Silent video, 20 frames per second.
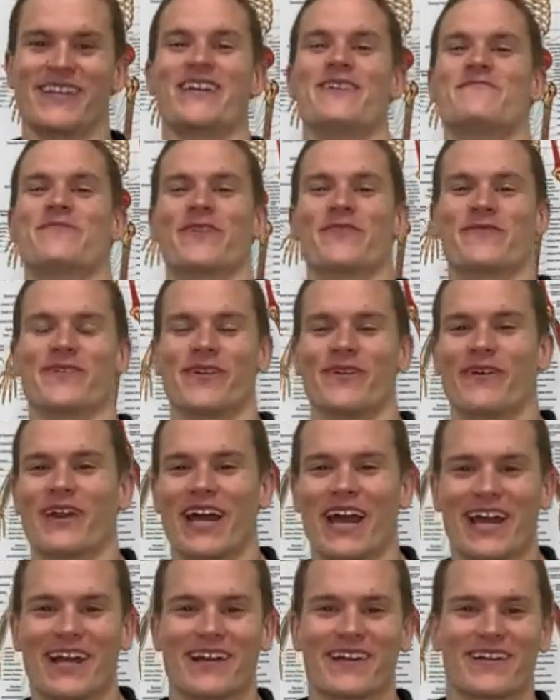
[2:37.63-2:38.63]
But if you don't want to
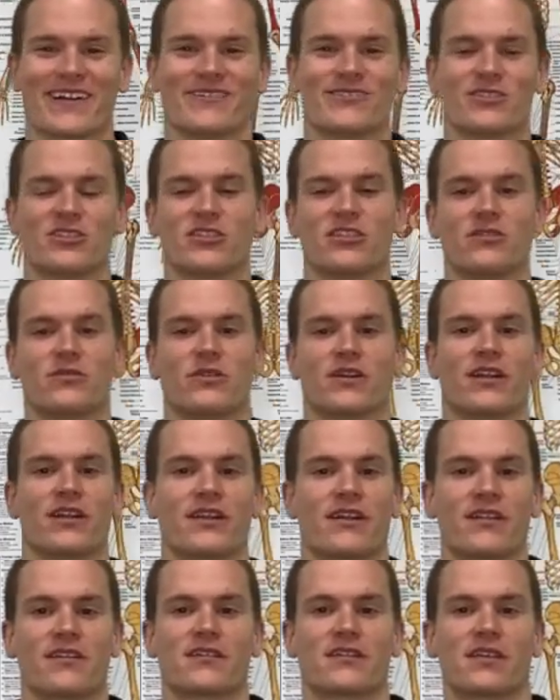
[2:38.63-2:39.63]
hire a coach to do one,
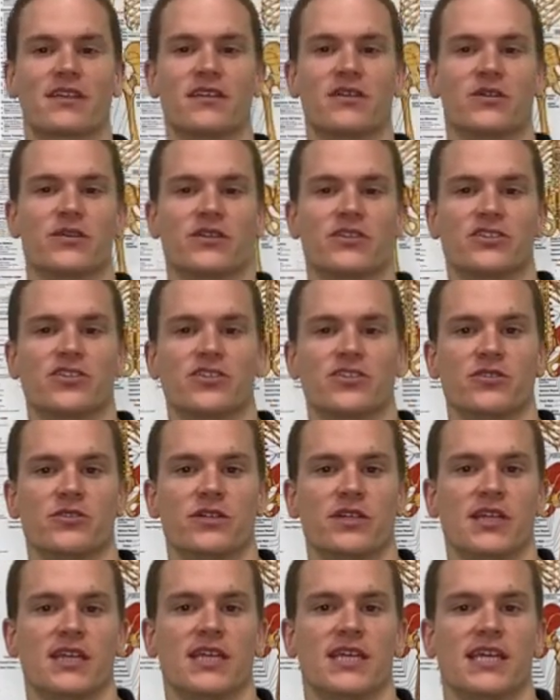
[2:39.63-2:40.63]
another thing you could do
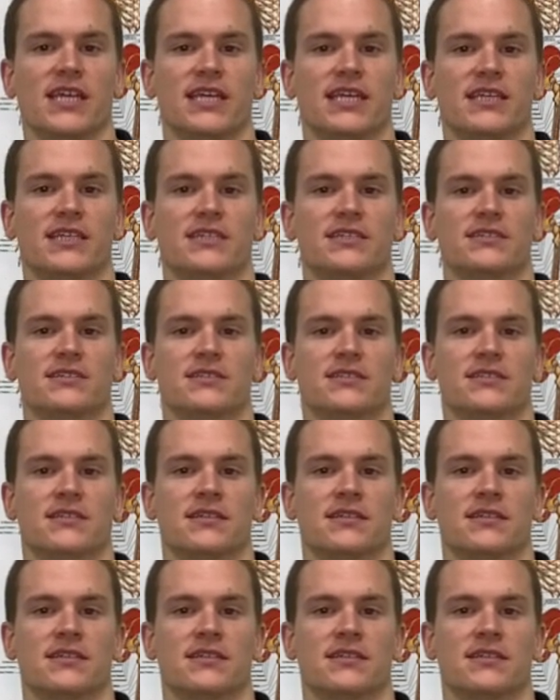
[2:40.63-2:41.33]
is